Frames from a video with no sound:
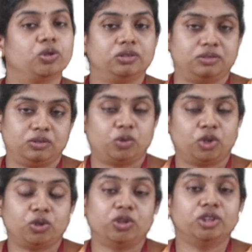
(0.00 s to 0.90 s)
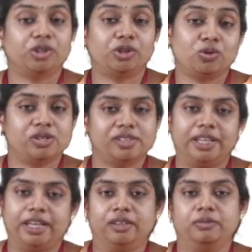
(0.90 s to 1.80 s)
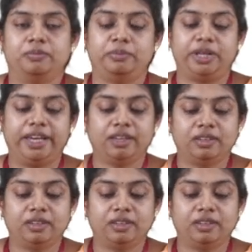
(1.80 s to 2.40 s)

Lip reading: all the roles they play.